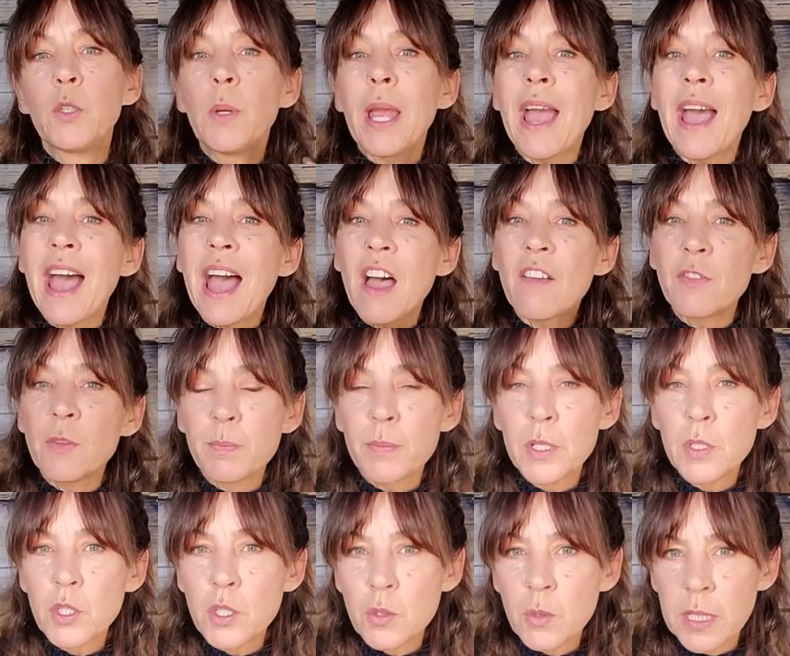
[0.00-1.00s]
haven't
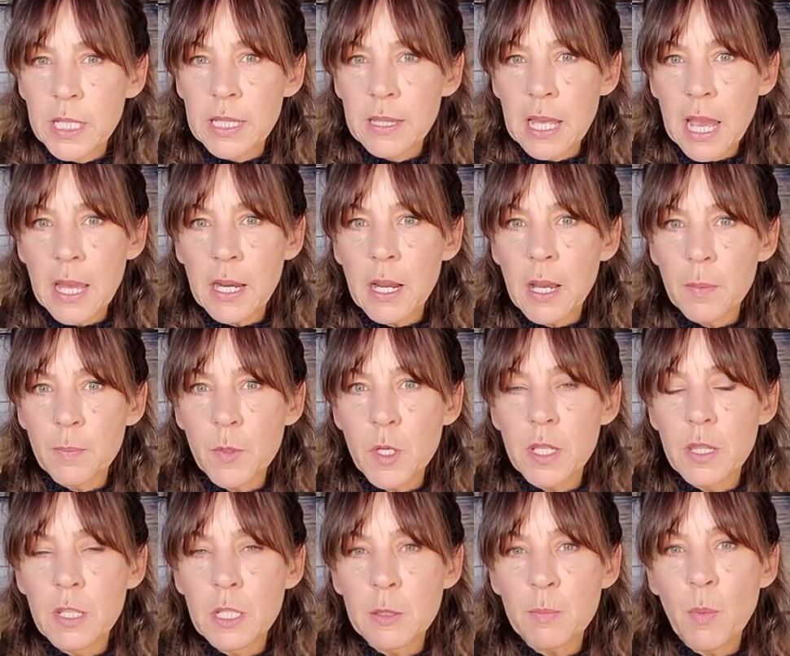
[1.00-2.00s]
been doing that up to
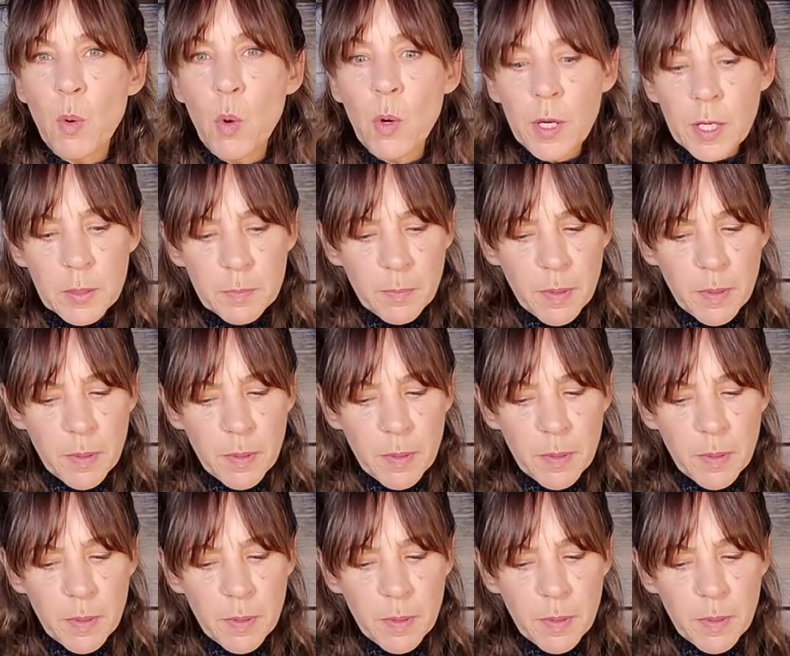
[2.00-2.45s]
this point,